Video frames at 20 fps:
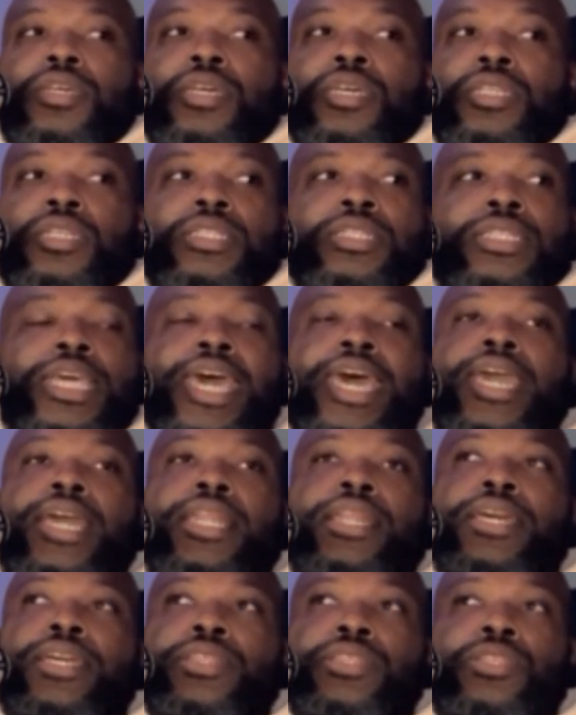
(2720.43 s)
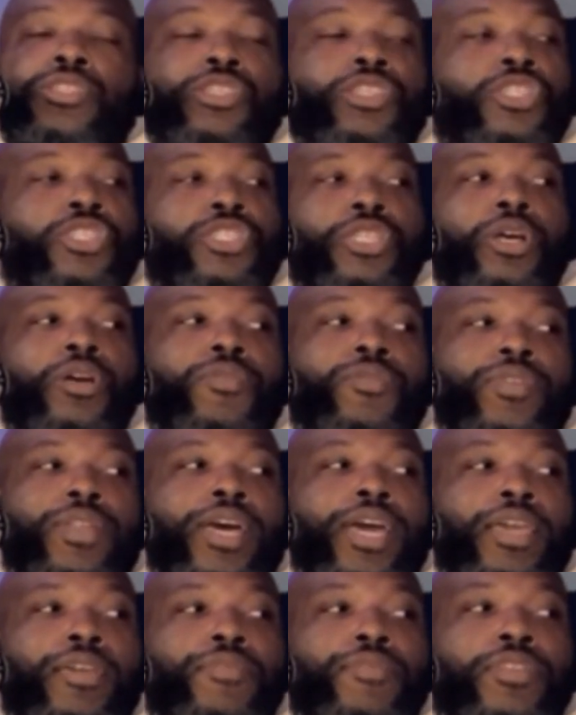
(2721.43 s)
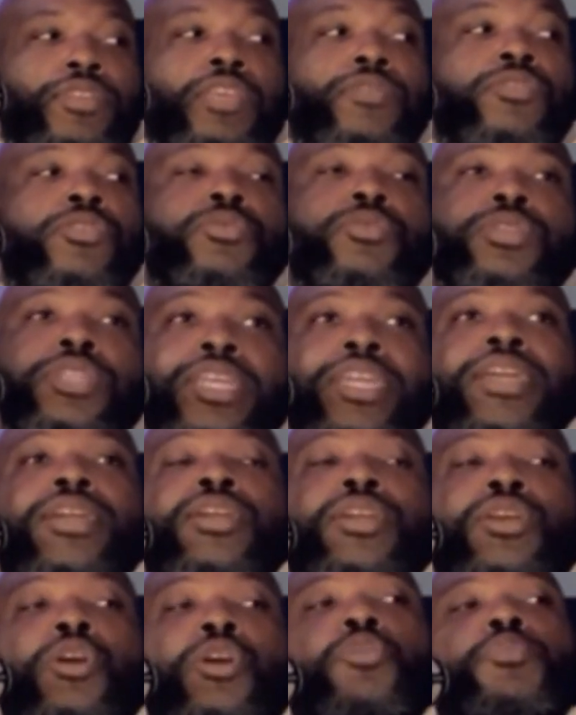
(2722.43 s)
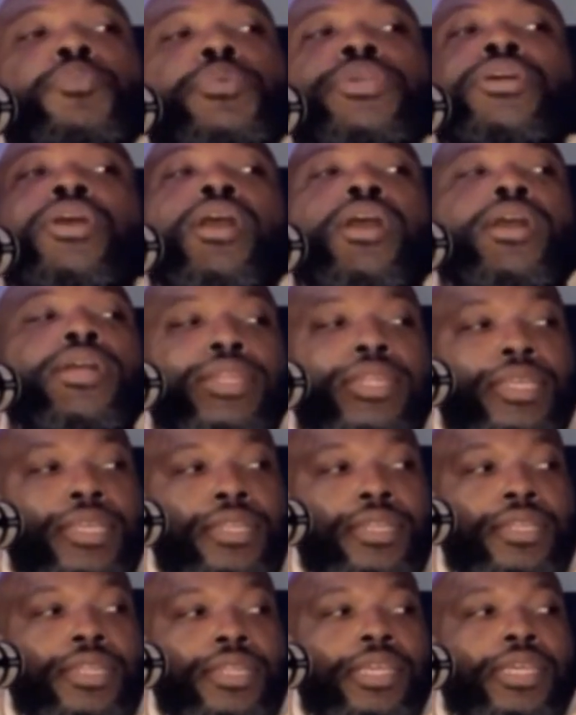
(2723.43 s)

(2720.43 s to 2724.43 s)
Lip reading: attack, like there's a shelf life, and if you dare go beyond it